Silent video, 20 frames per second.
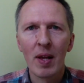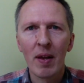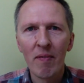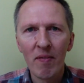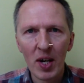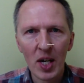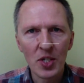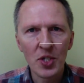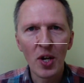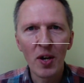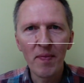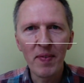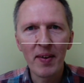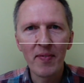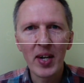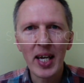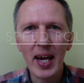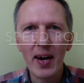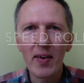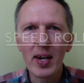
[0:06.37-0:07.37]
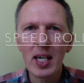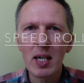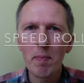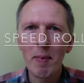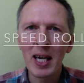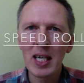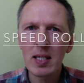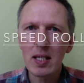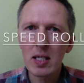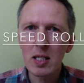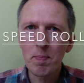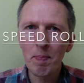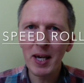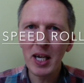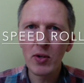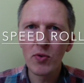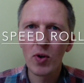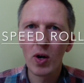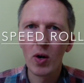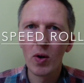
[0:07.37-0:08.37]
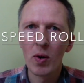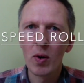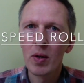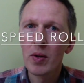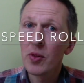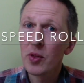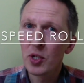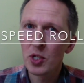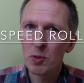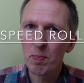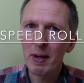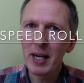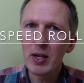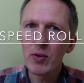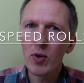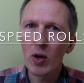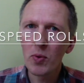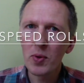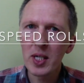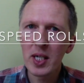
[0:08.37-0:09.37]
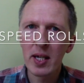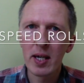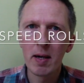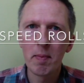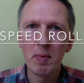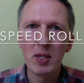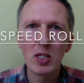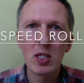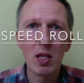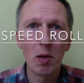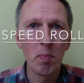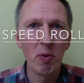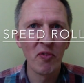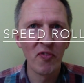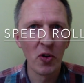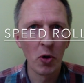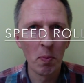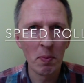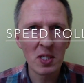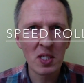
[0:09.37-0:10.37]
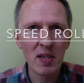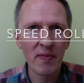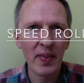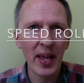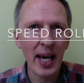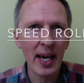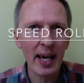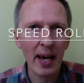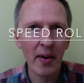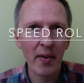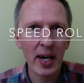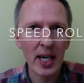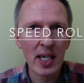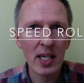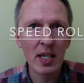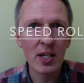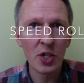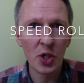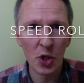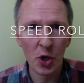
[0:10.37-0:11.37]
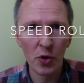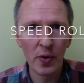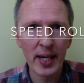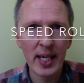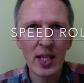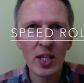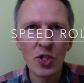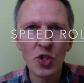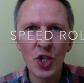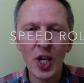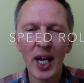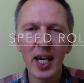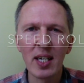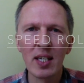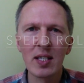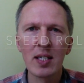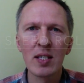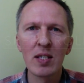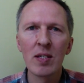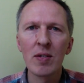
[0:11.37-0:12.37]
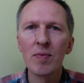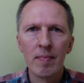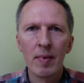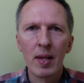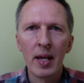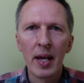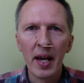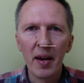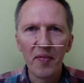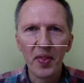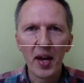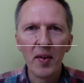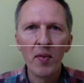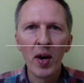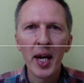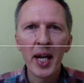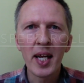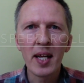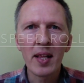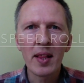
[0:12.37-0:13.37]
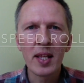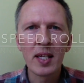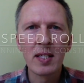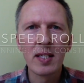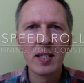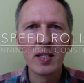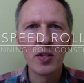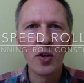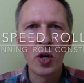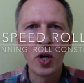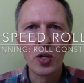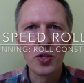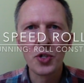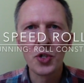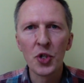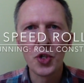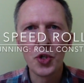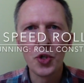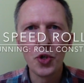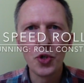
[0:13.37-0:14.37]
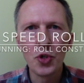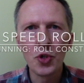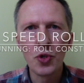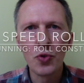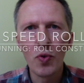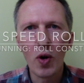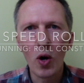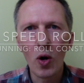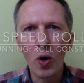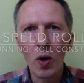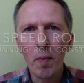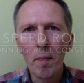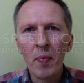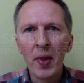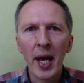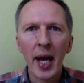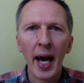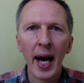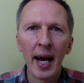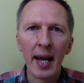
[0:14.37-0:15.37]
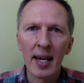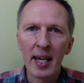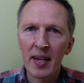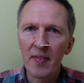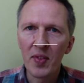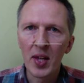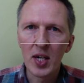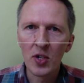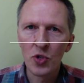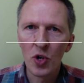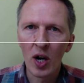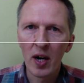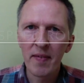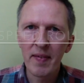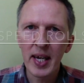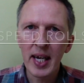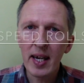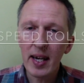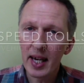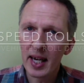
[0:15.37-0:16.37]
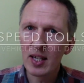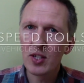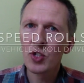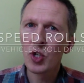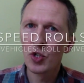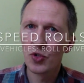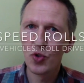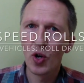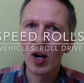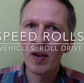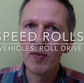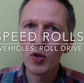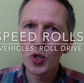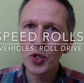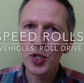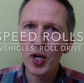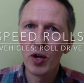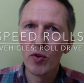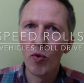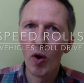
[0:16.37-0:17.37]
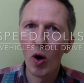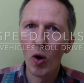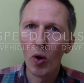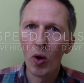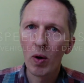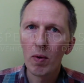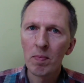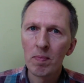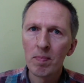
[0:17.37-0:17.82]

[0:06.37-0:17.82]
First off, every character makes a speed roll. The speed roll determines the performance of that character during the chase. If they're running, this is a constitution roll, and if they're driving, it's a drive auto roll.